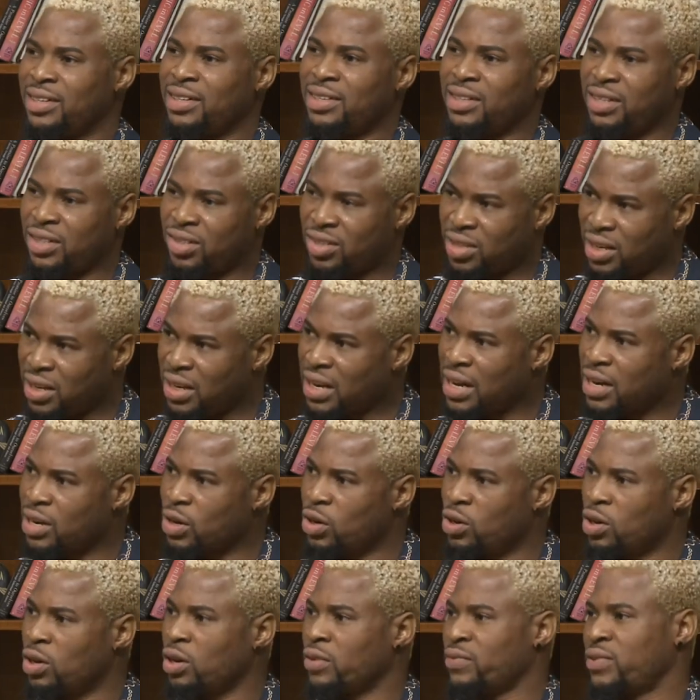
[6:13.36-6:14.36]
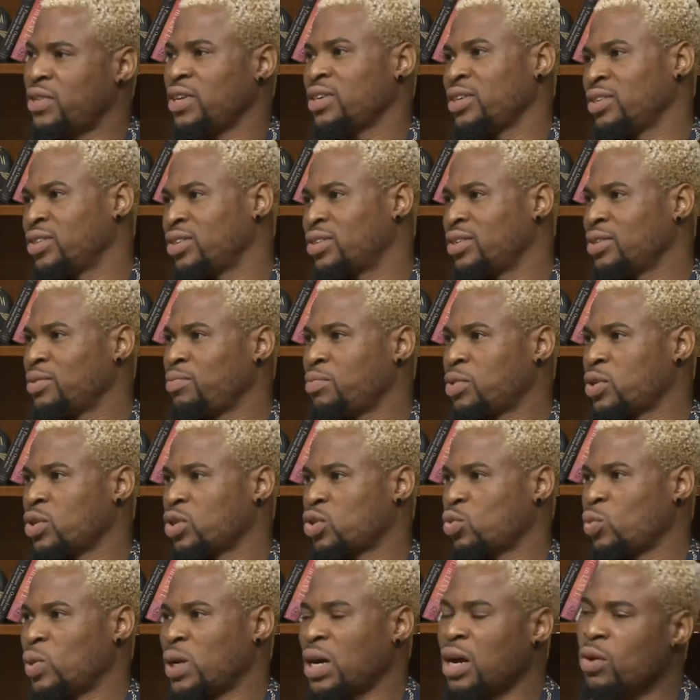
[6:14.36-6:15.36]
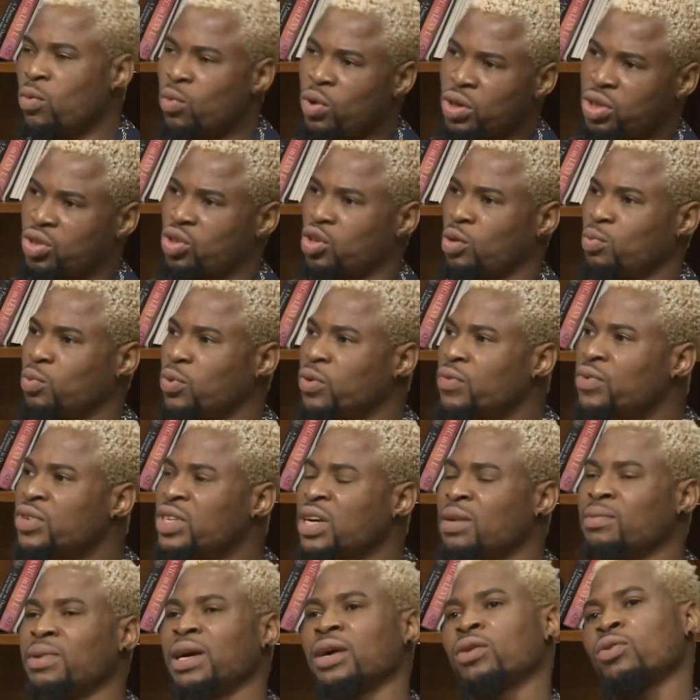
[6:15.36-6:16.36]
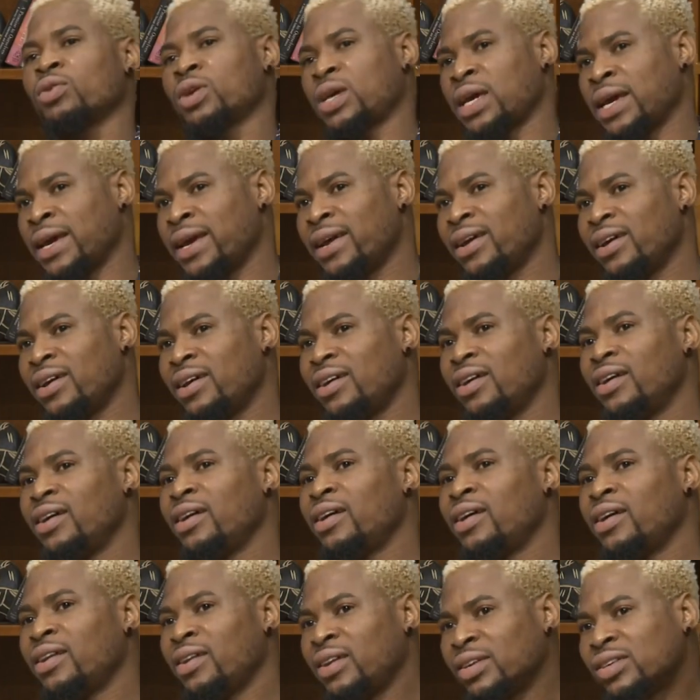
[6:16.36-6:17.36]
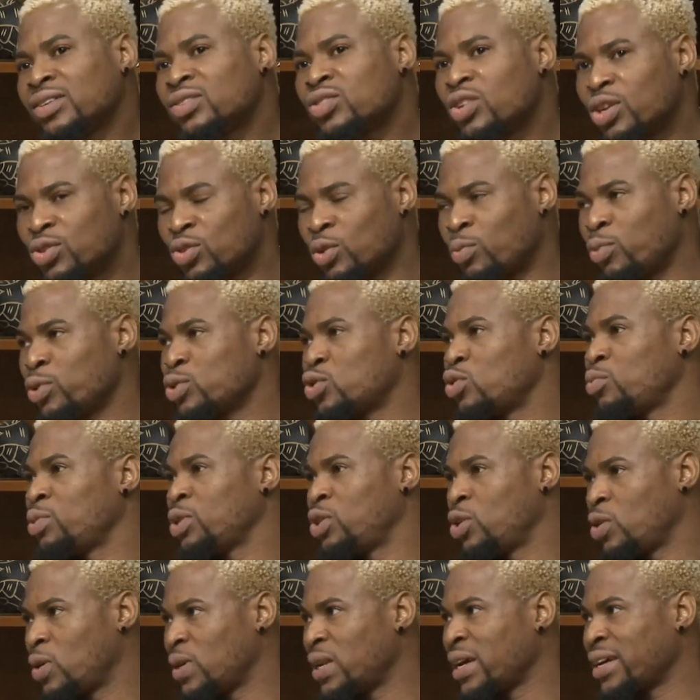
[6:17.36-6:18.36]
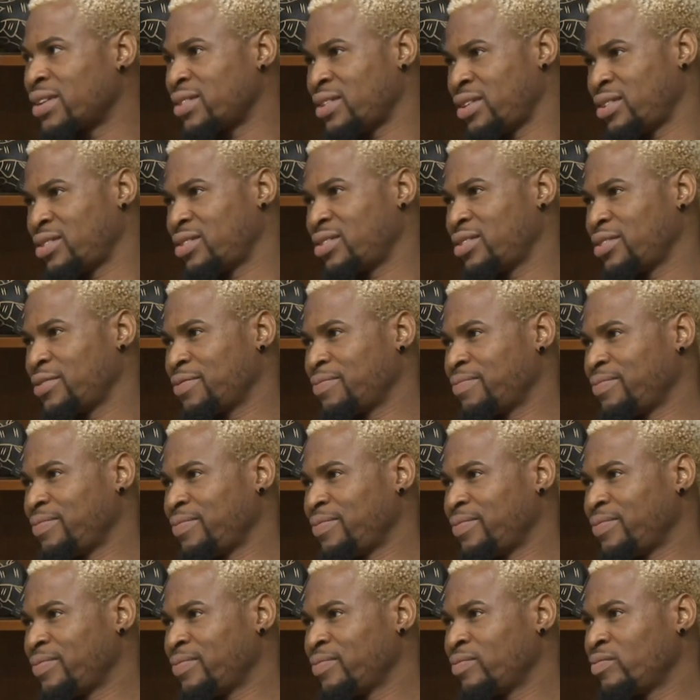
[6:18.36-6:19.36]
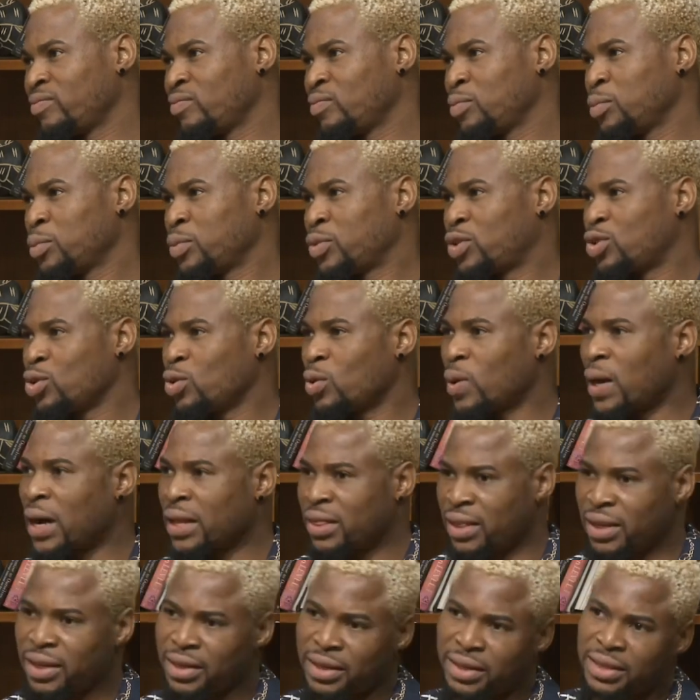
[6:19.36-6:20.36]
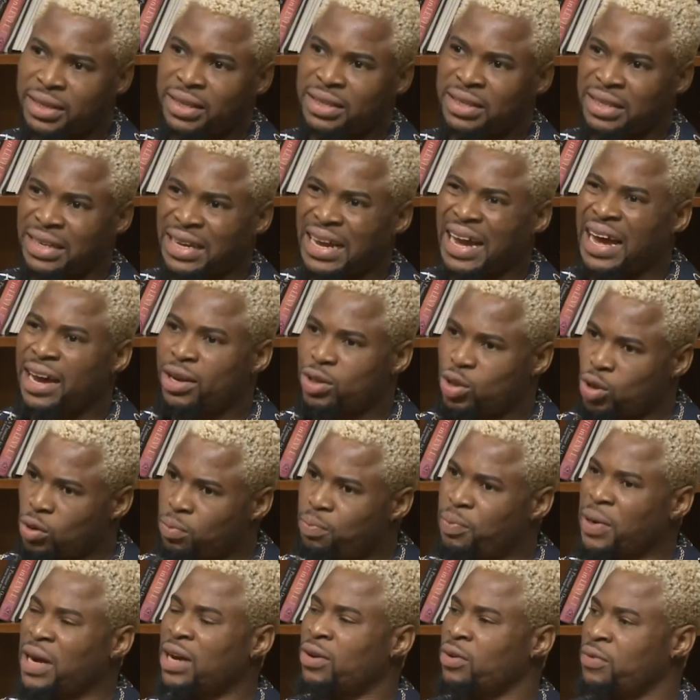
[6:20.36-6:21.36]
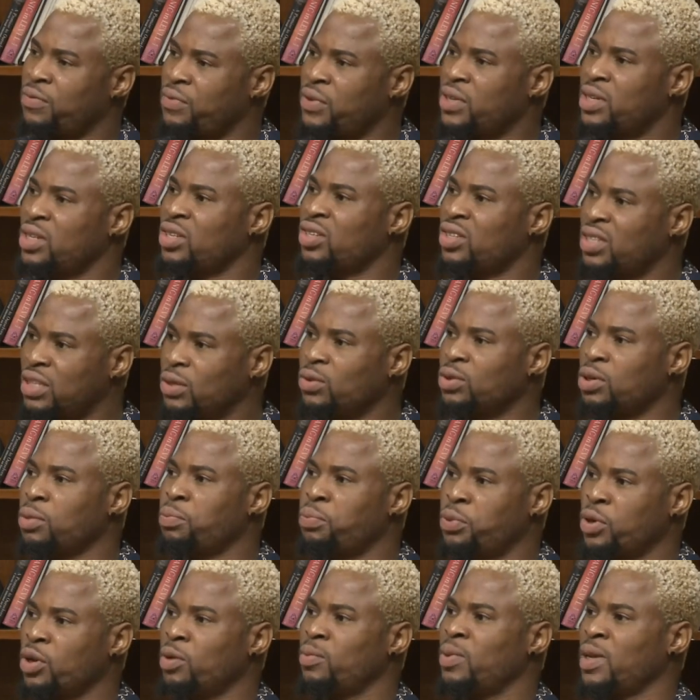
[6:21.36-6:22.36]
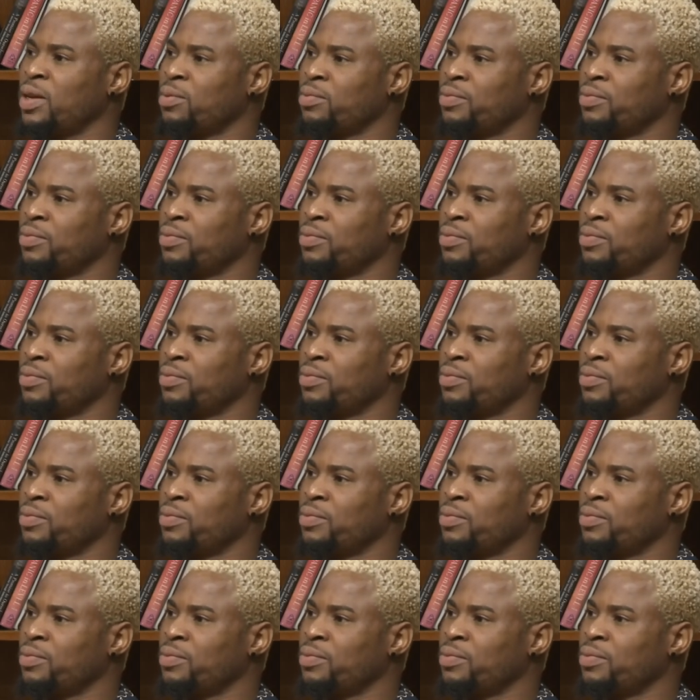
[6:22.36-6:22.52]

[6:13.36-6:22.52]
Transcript: it still lack a lot of things because okay. when I watch some movies, I'm like, okay, this is not supposed to be done like this. Mm. So mm. I think the action part of it is still the problem.